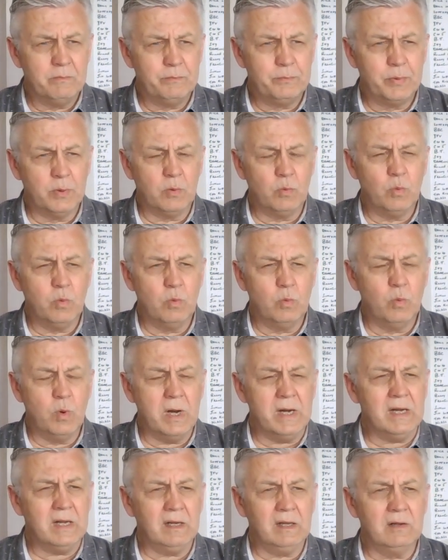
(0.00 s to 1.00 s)
but
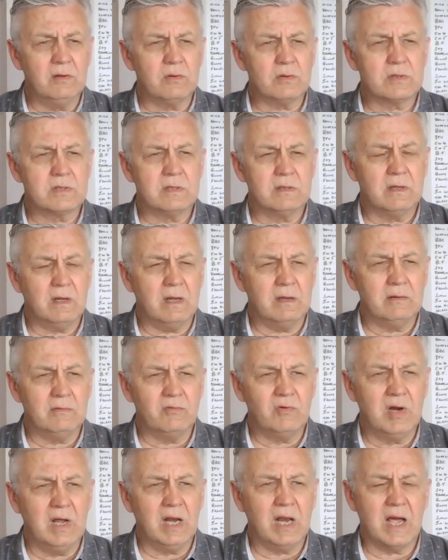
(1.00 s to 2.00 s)
when I looked and
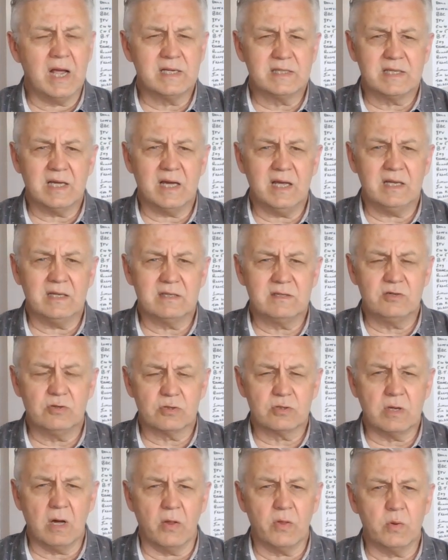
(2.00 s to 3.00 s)
realised that he's
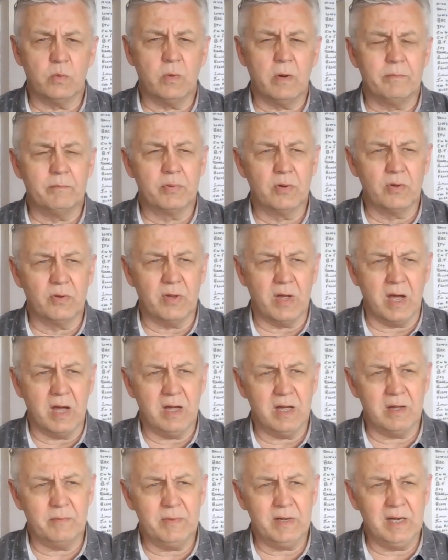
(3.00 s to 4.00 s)
just got the one brother,
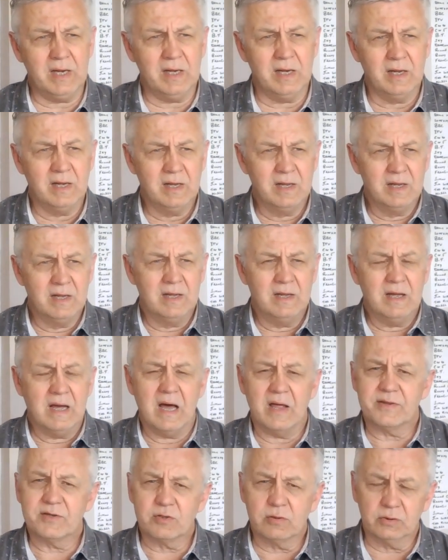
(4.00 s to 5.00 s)
I mean,
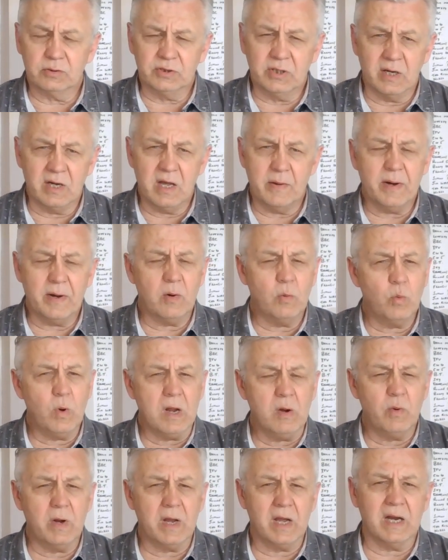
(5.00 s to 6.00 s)
I touched on it about
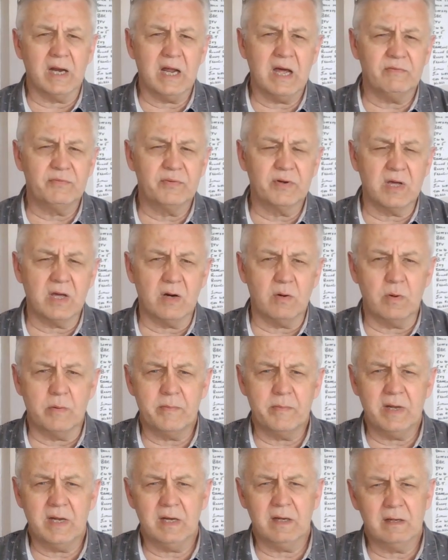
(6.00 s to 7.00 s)
week and a half ago. I
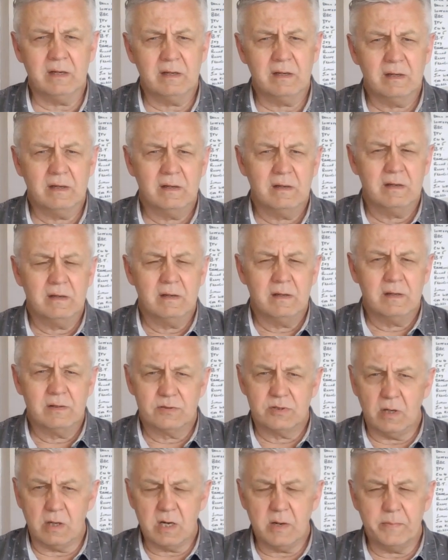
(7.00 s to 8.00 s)
mean,
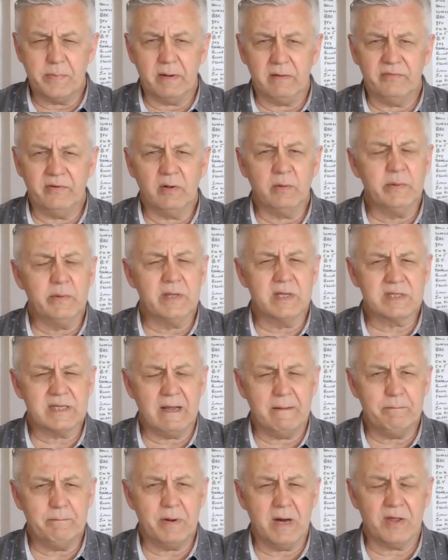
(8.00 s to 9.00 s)
talk about following the
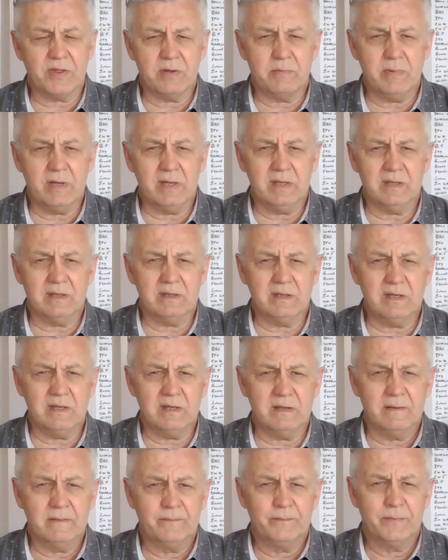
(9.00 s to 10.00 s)
same path. I mean,
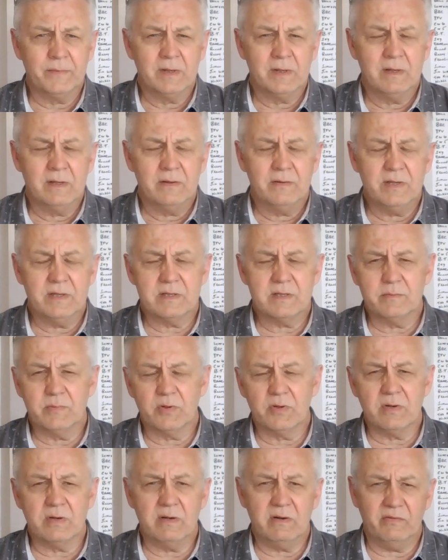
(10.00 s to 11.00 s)
there's a
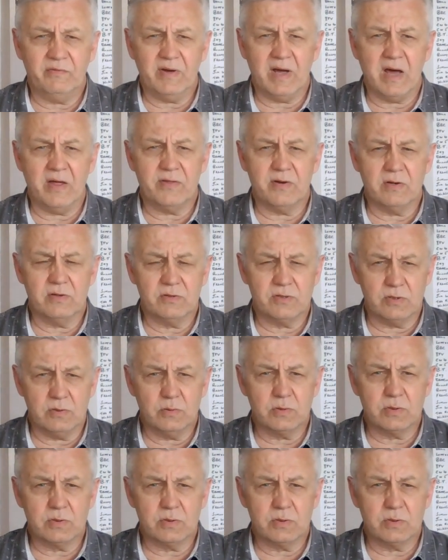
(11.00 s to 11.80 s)
mother and a father and two